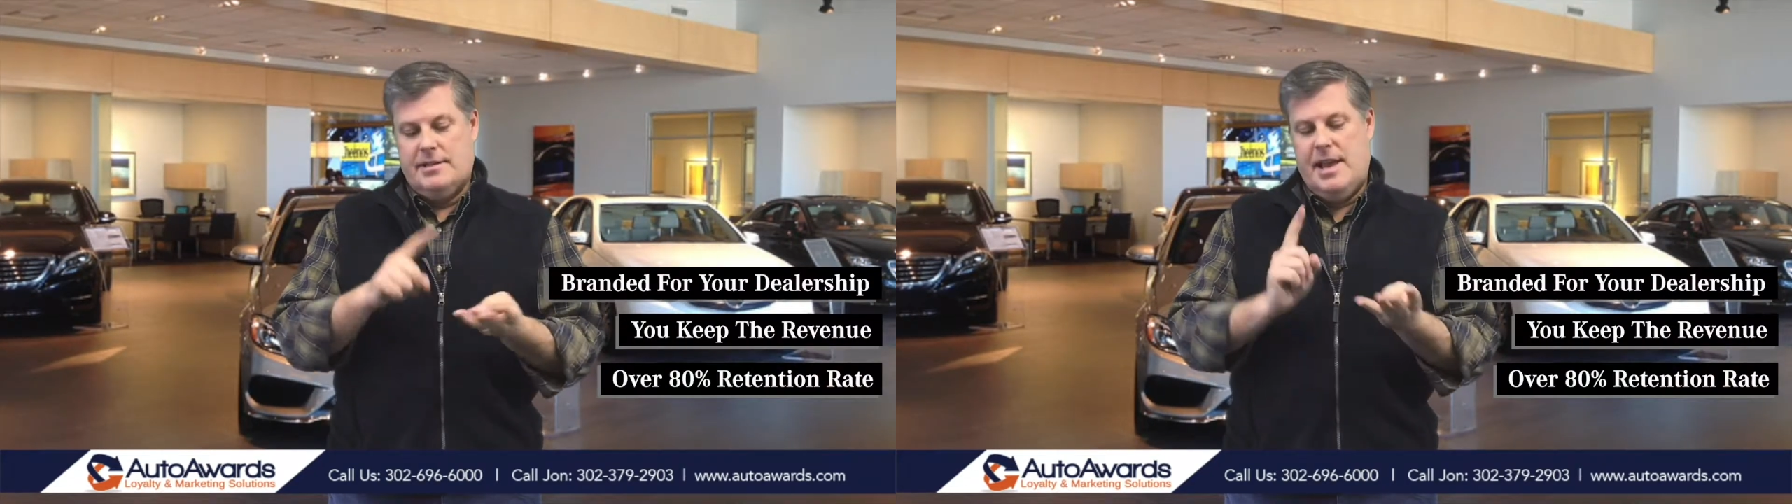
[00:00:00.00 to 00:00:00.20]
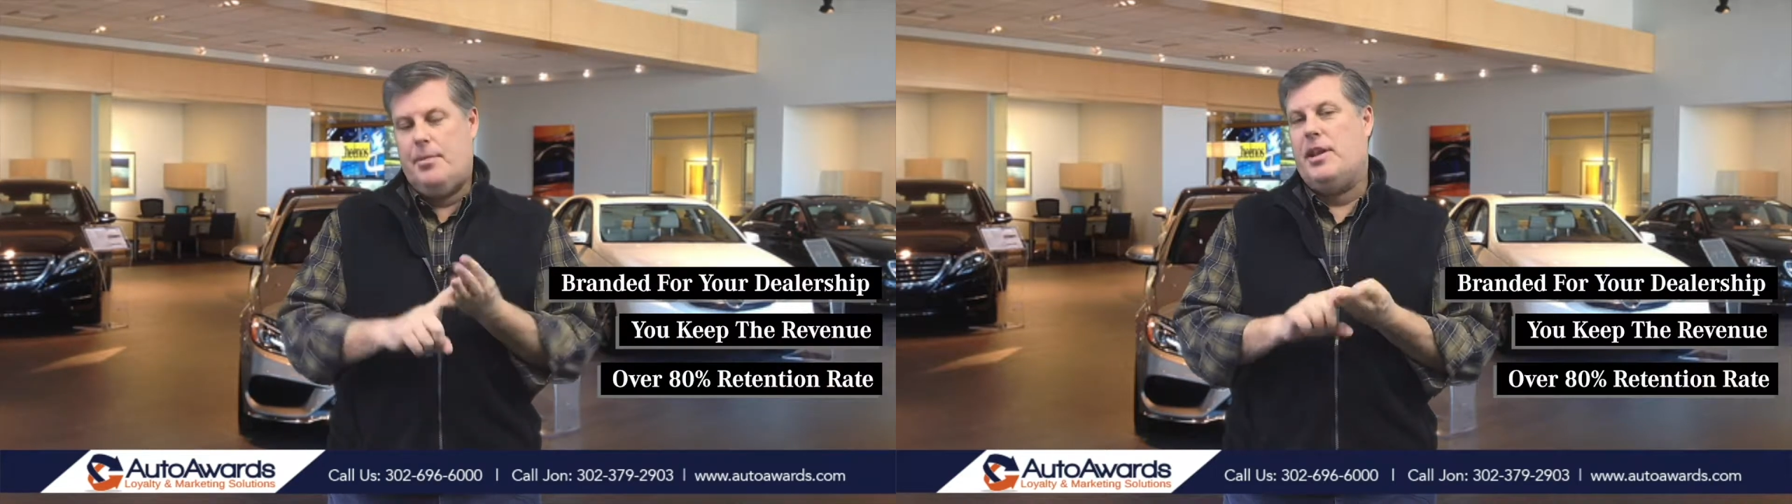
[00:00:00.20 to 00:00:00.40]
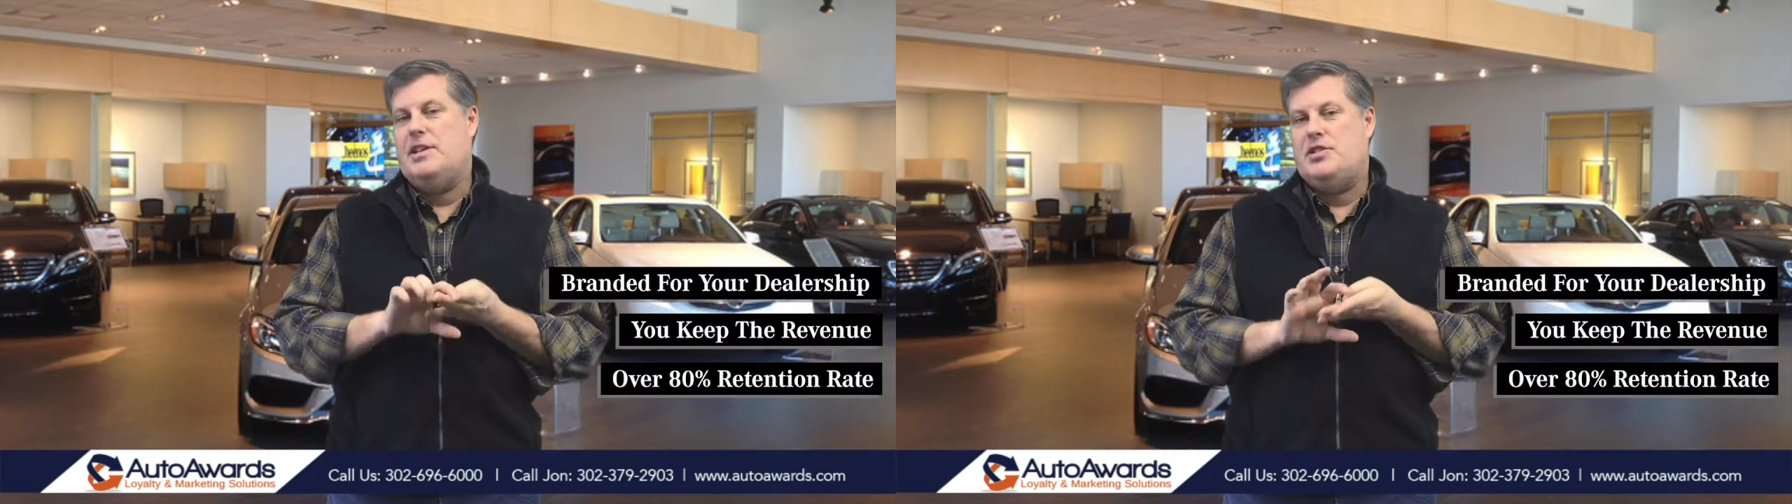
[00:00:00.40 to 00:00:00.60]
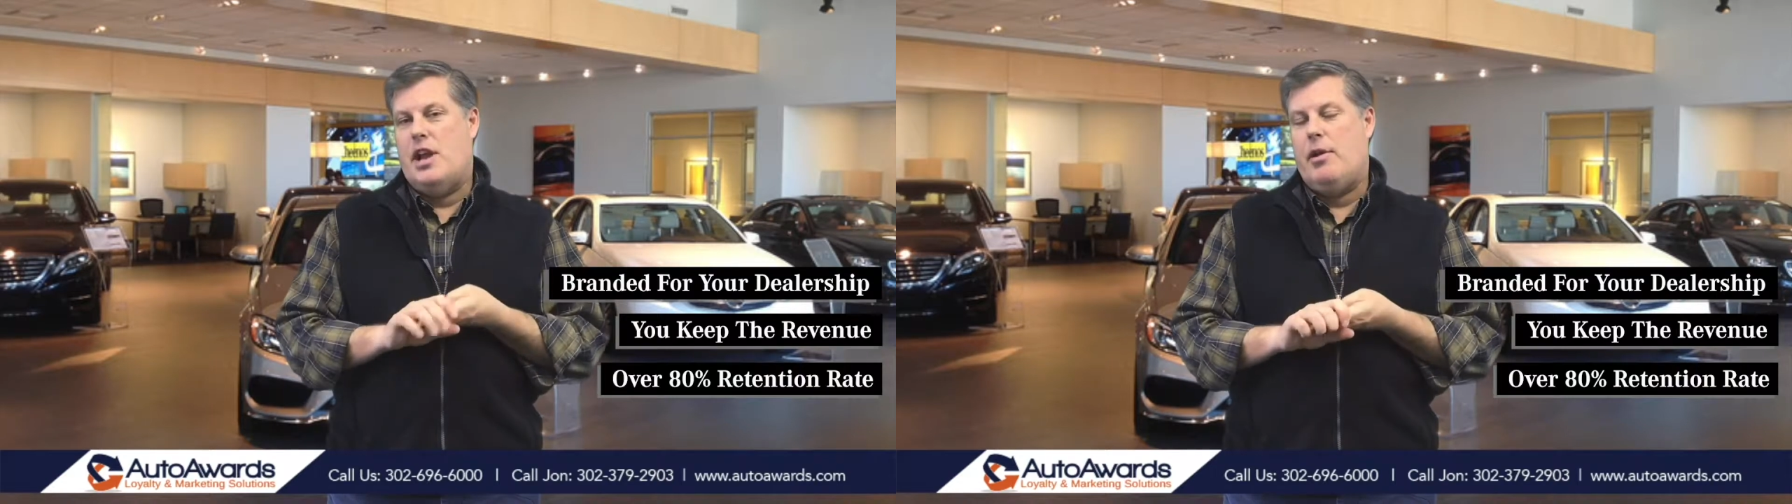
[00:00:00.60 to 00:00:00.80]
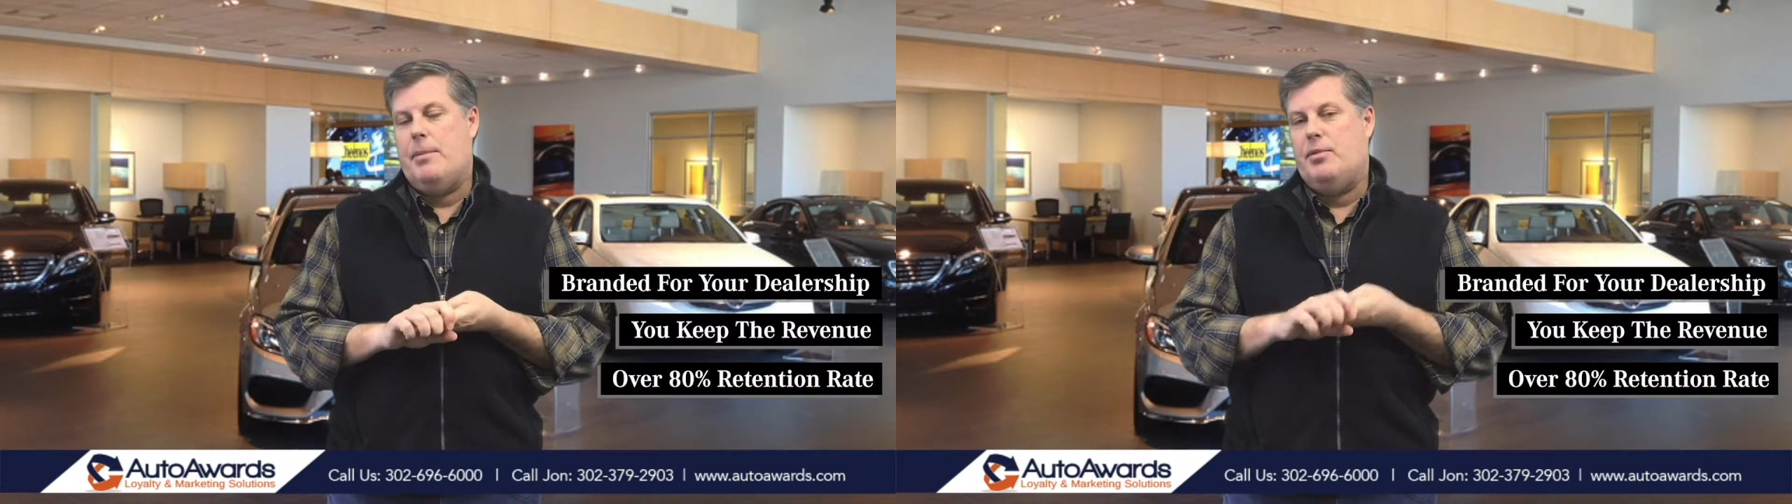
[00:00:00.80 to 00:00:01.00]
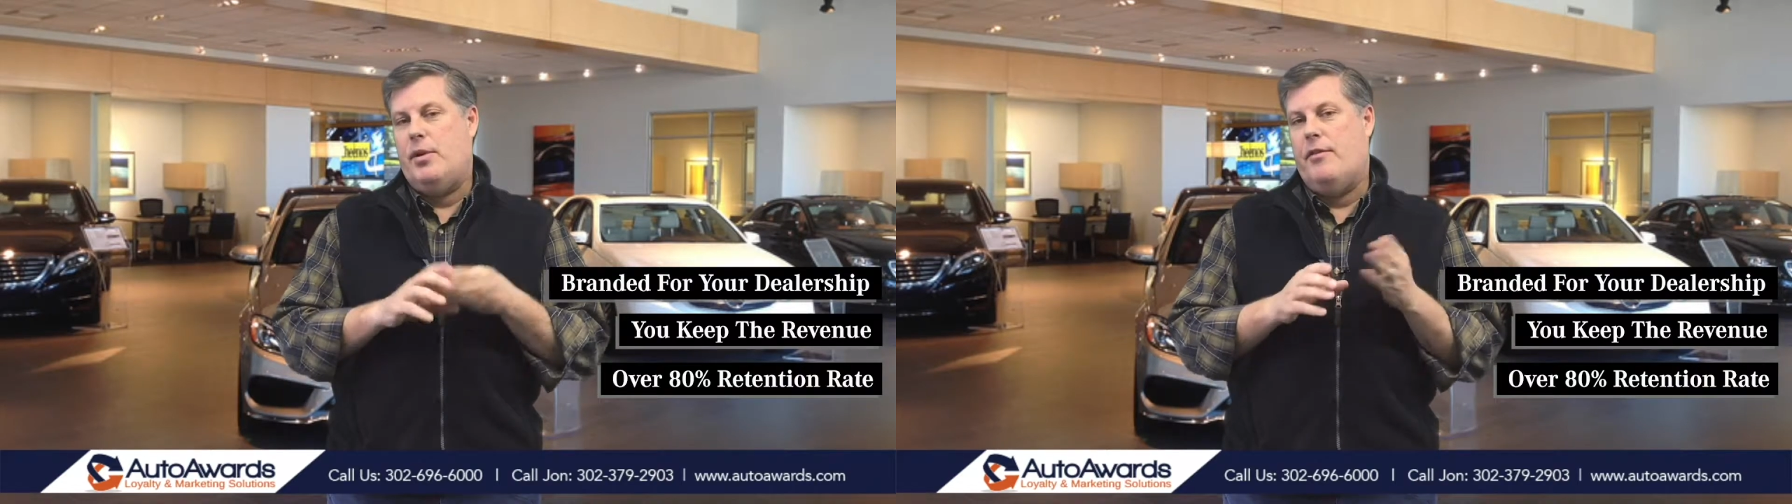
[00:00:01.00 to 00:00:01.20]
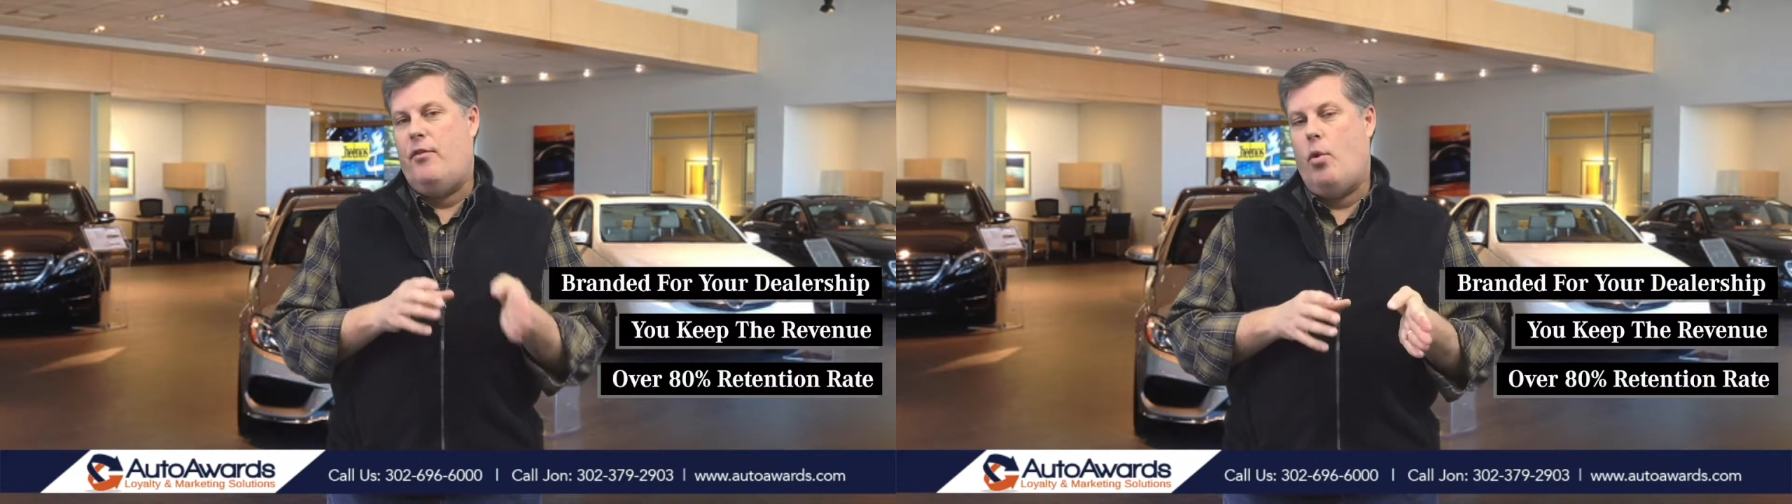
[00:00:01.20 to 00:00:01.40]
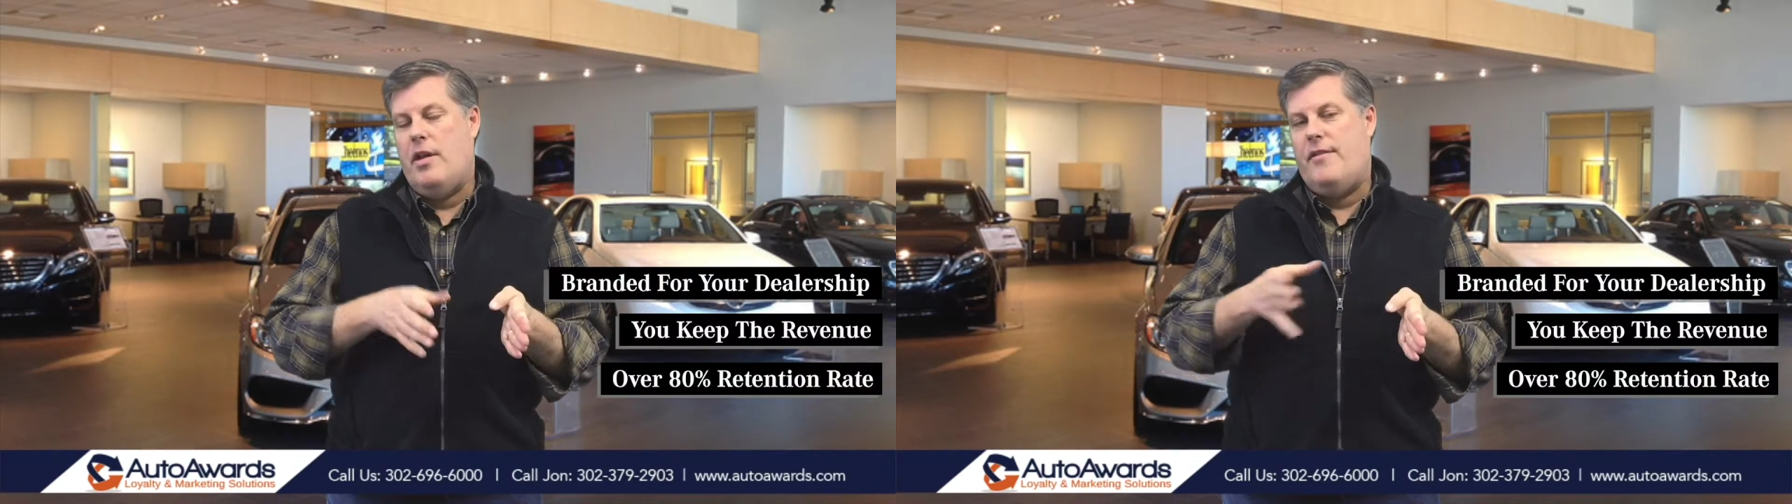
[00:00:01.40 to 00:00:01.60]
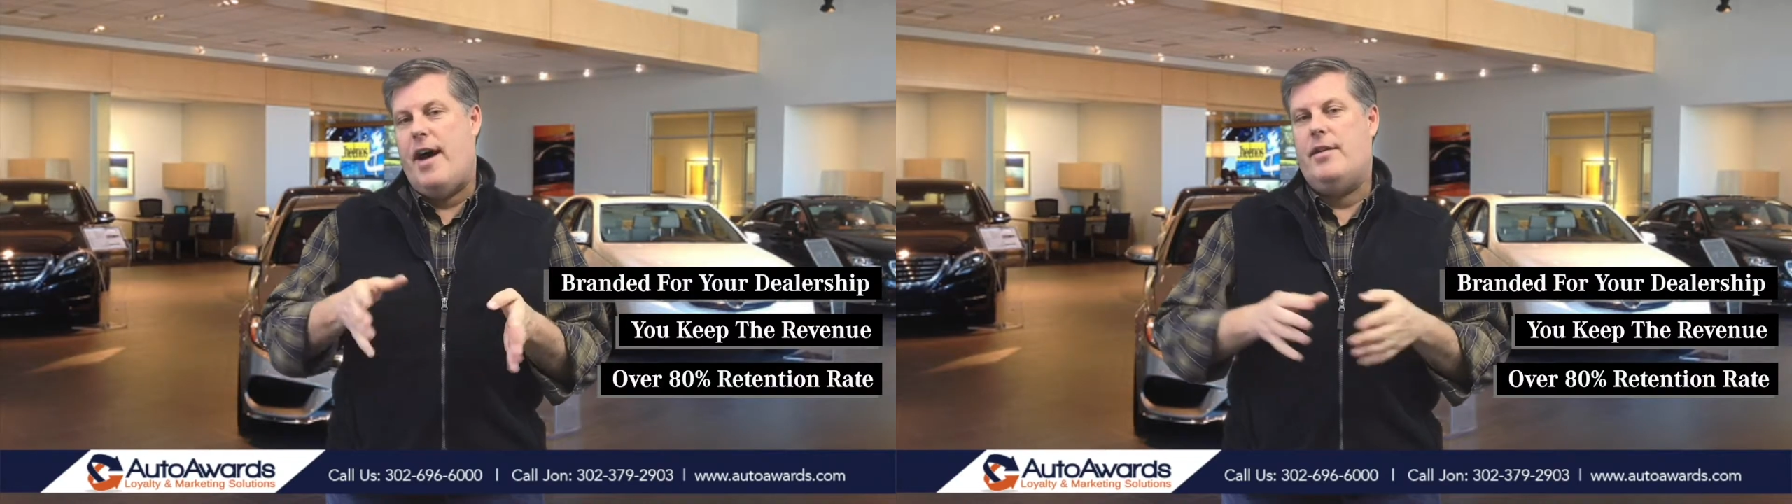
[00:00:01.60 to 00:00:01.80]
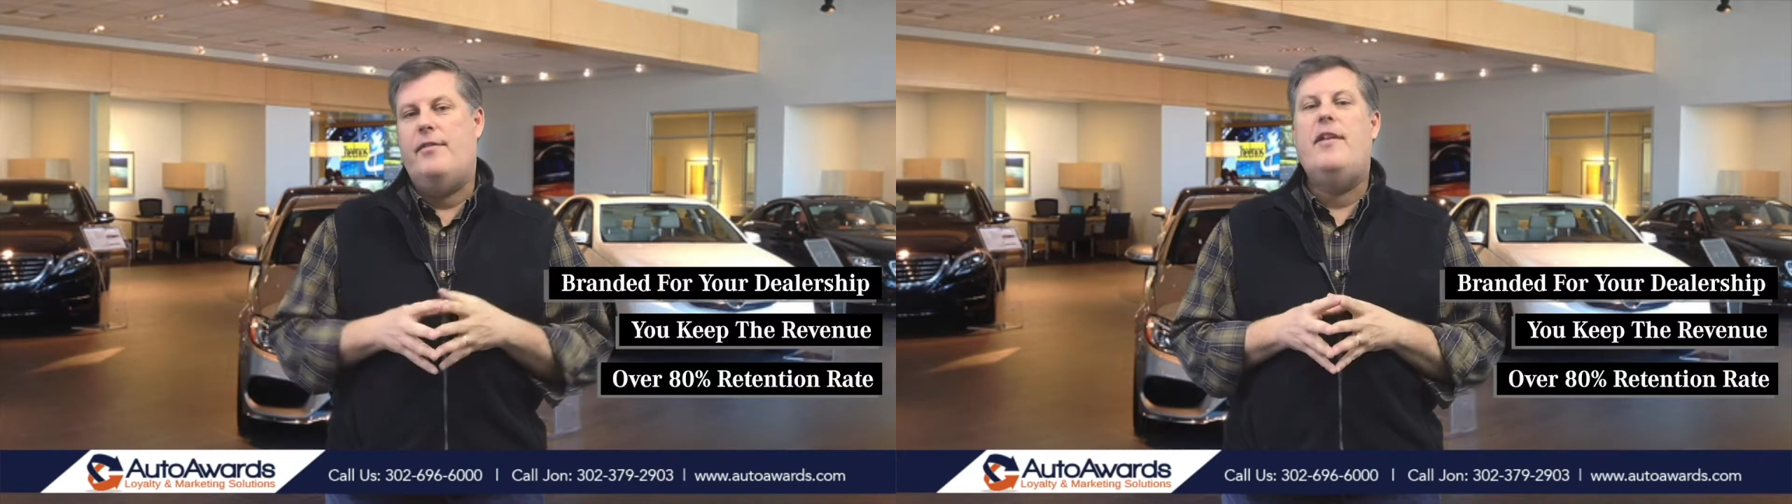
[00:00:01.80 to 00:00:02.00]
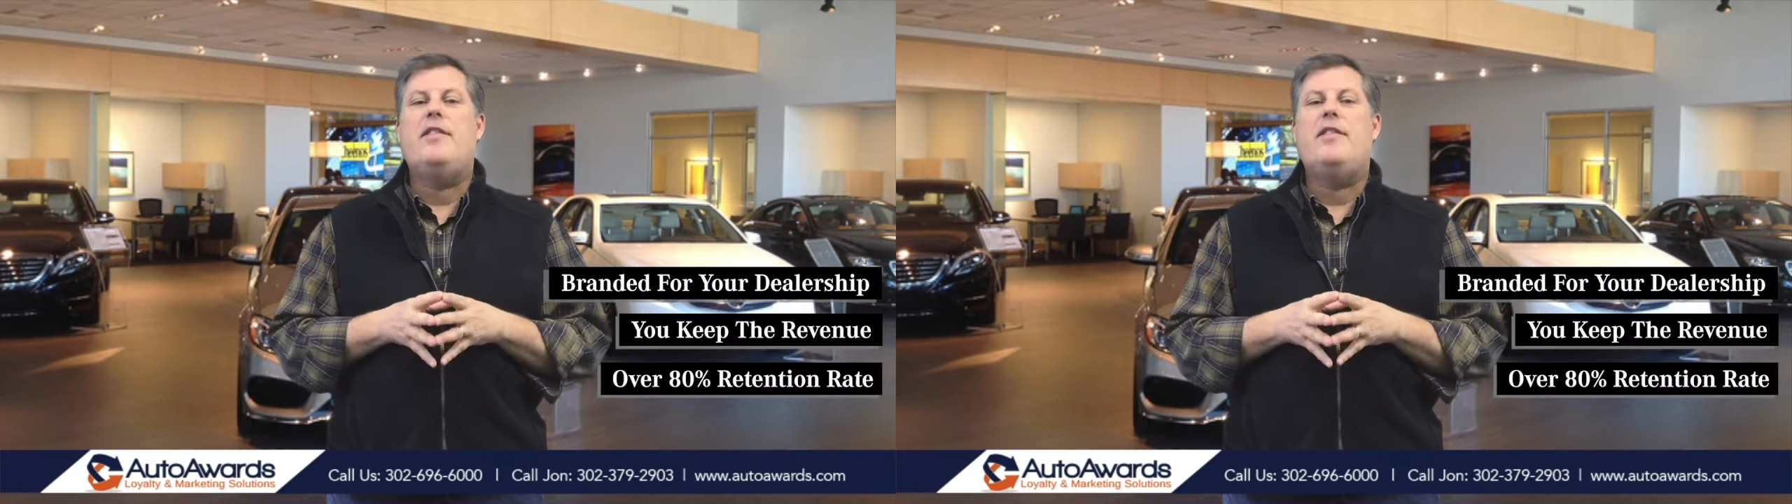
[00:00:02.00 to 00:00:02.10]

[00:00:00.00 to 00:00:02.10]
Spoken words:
Typically, it's generating between a 45 and a